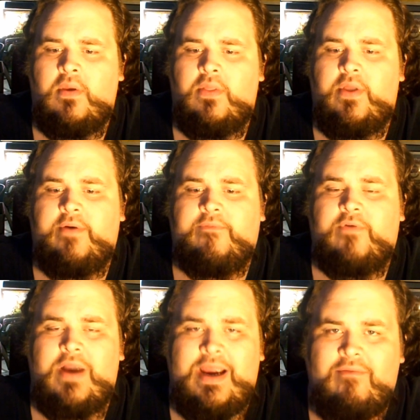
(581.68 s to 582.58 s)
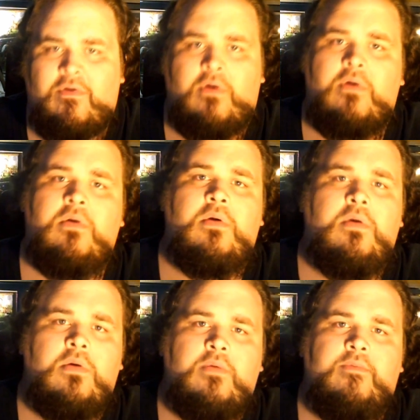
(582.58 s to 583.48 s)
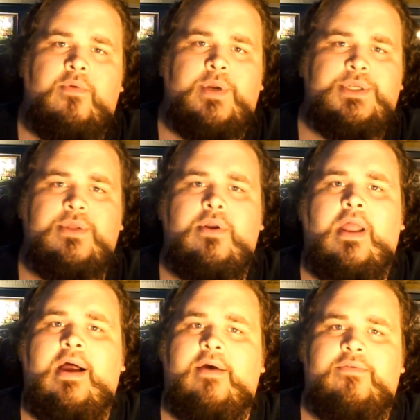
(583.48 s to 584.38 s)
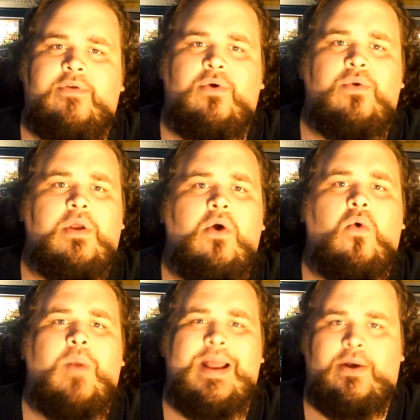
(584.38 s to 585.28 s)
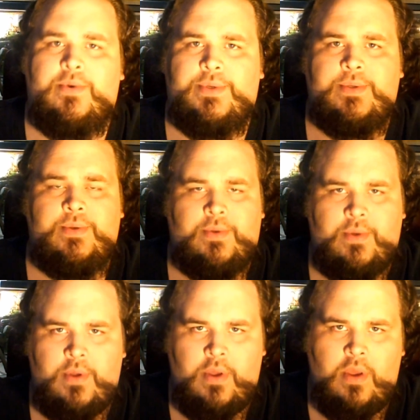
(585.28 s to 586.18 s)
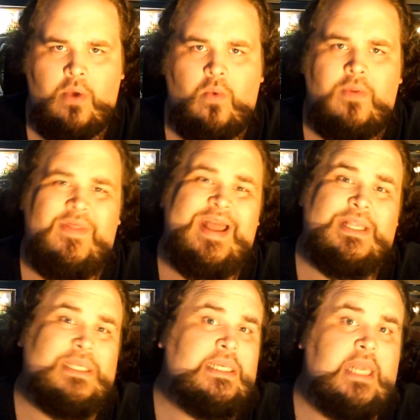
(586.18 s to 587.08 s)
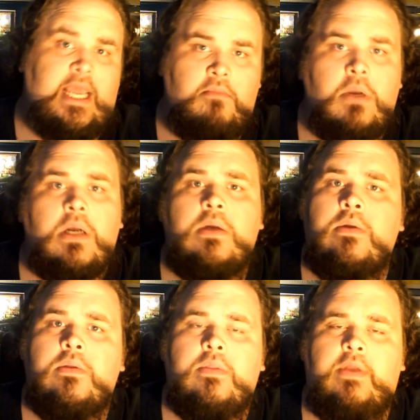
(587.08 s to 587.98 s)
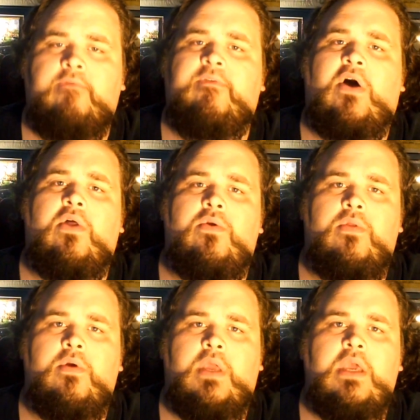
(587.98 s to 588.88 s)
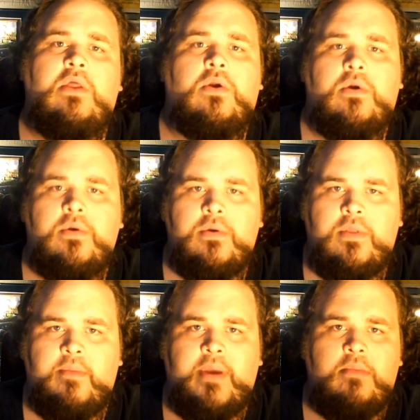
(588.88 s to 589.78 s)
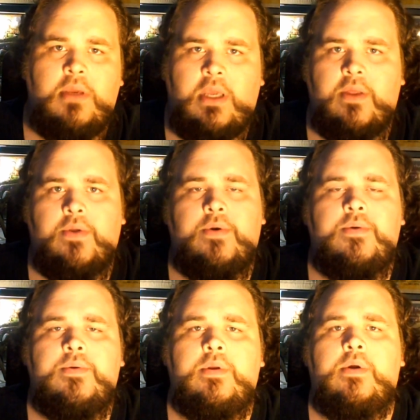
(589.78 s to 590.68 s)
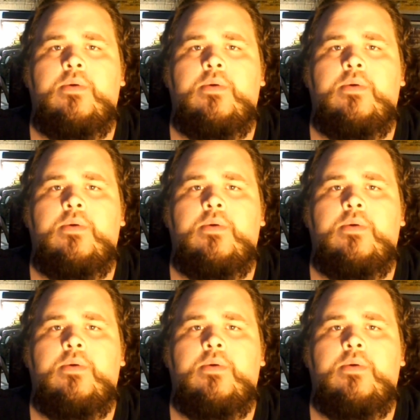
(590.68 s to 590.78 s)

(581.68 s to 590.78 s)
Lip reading: They're forever, the rest of their lives, are going to go around with that stigma. Their father, the killer, the baby killer, you